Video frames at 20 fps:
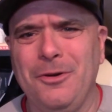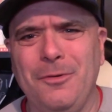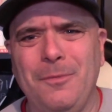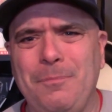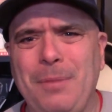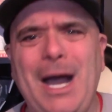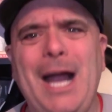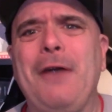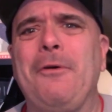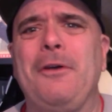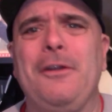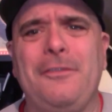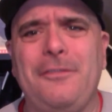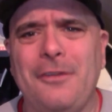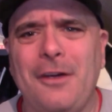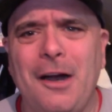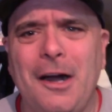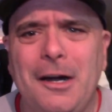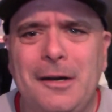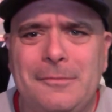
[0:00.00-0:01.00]
Pirates
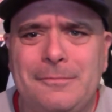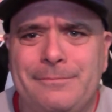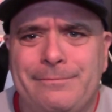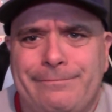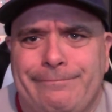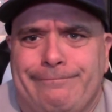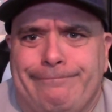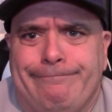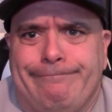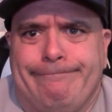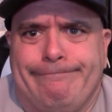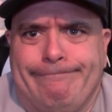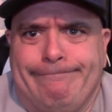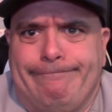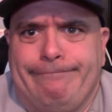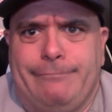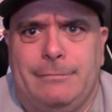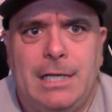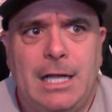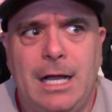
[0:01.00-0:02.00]
are?
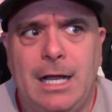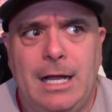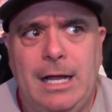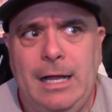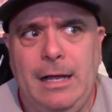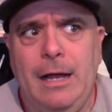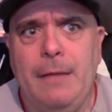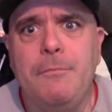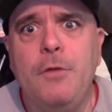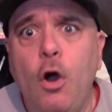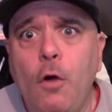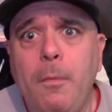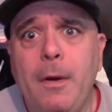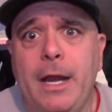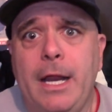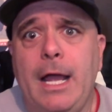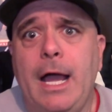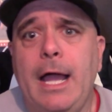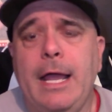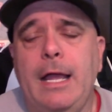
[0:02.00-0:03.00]
I'm
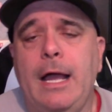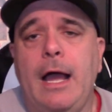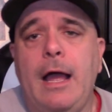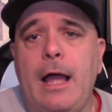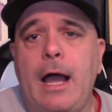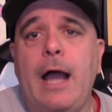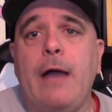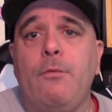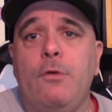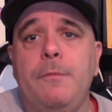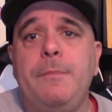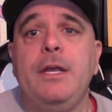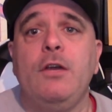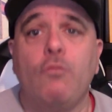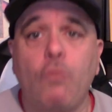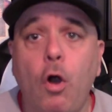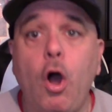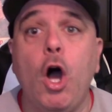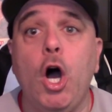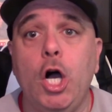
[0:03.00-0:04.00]
nobody. I would be
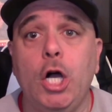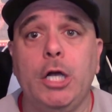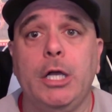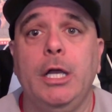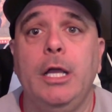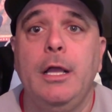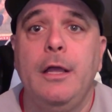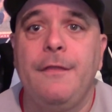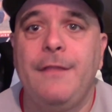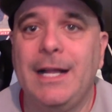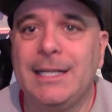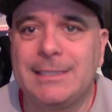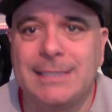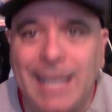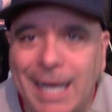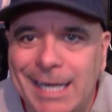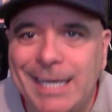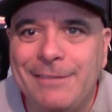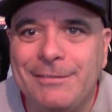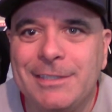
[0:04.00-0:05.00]
wrong. That's
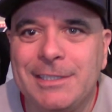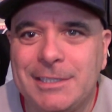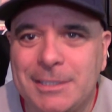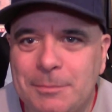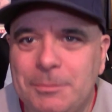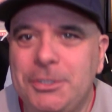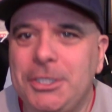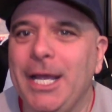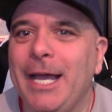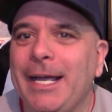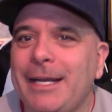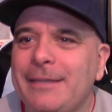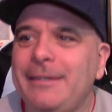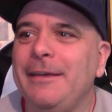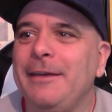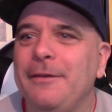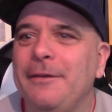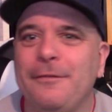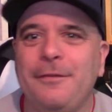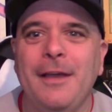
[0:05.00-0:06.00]
not even
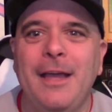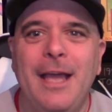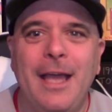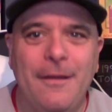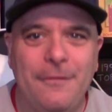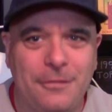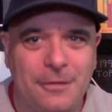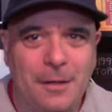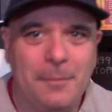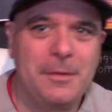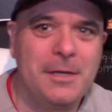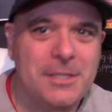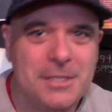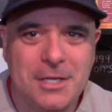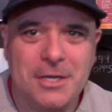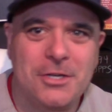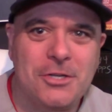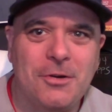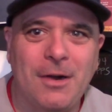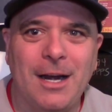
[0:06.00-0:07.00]
subjective. If somebody's
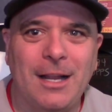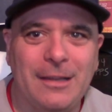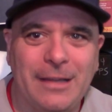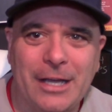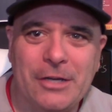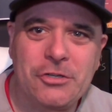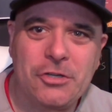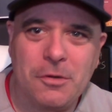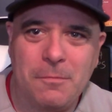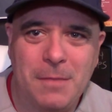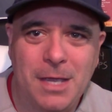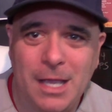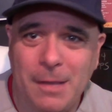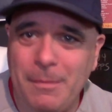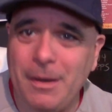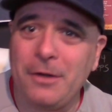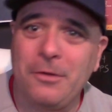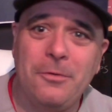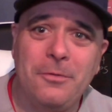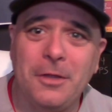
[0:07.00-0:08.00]
going to try to lecture me
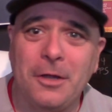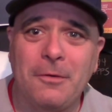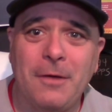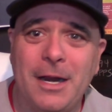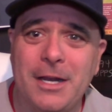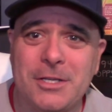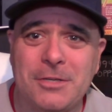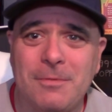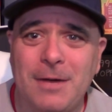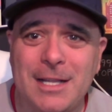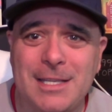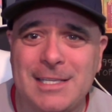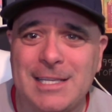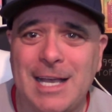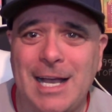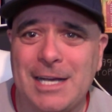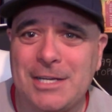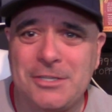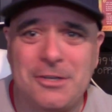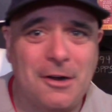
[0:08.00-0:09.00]
about who the greatest Red
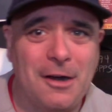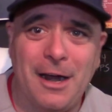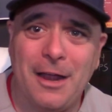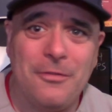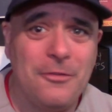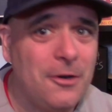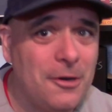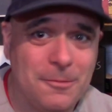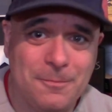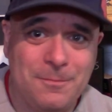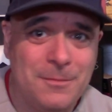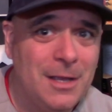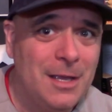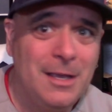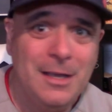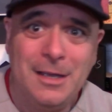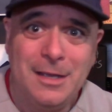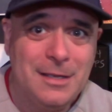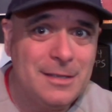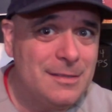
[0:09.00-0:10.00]
Sox are and they're
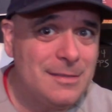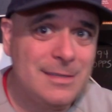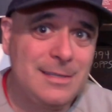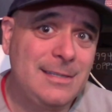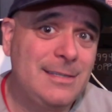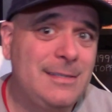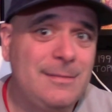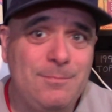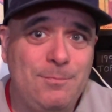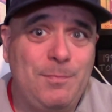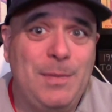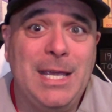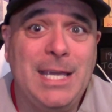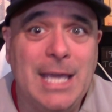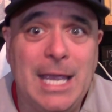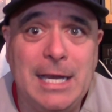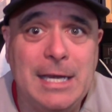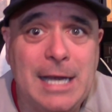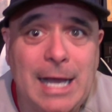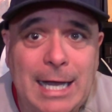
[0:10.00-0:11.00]

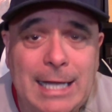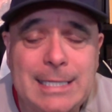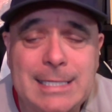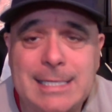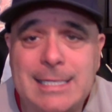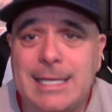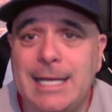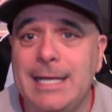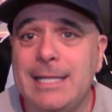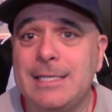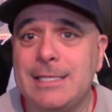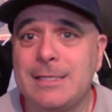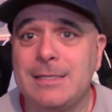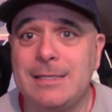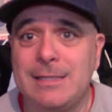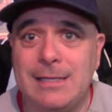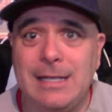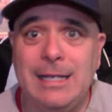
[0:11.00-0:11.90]
speaking nonsense,